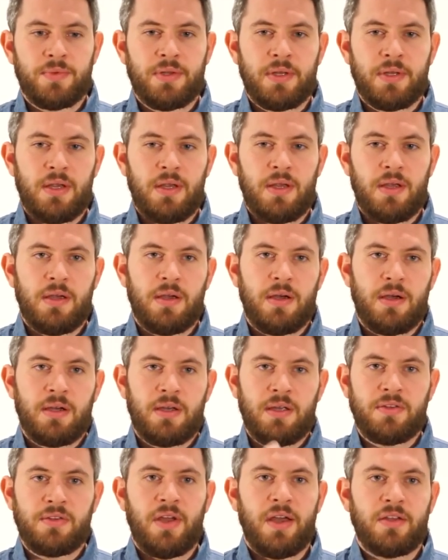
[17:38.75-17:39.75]
the
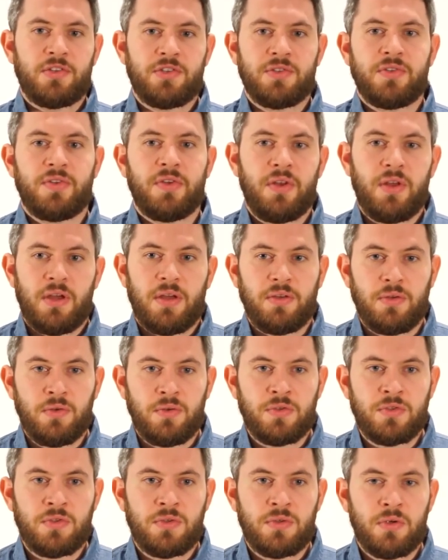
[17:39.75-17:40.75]
interactions that they're
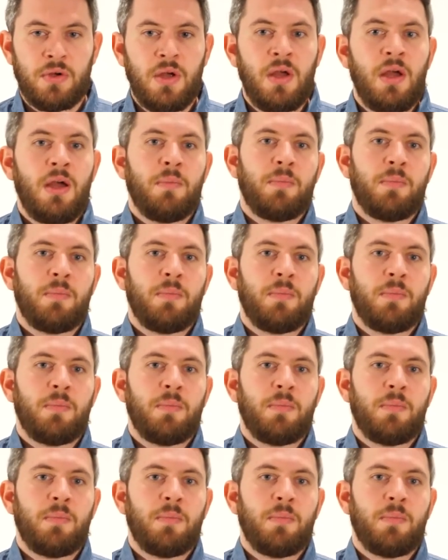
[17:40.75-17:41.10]
used to,